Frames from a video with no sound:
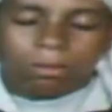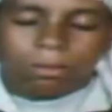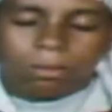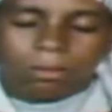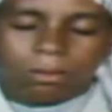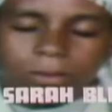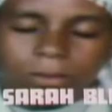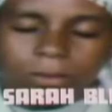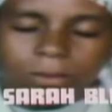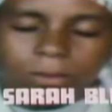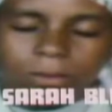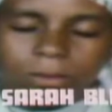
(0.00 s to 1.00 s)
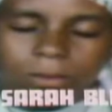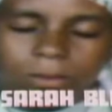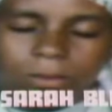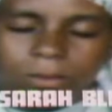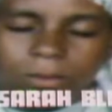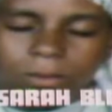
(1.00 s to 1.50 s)

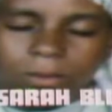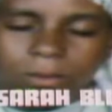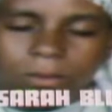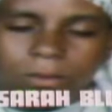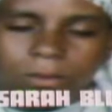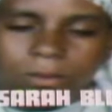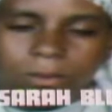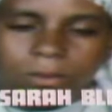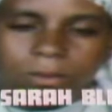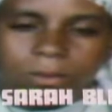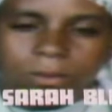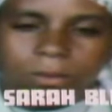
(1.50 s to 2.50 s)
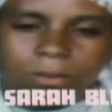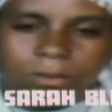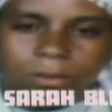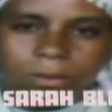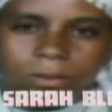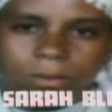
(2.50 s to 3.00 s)

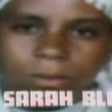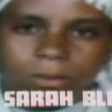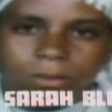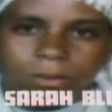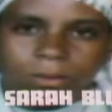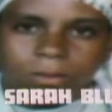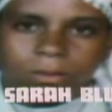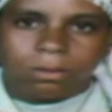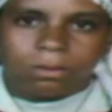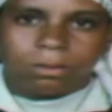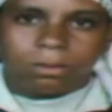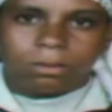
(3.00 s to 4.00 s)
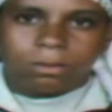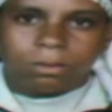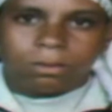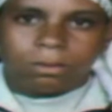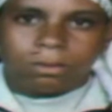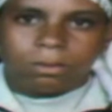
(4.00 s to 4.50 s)

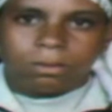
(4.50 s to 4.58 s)
[no speech]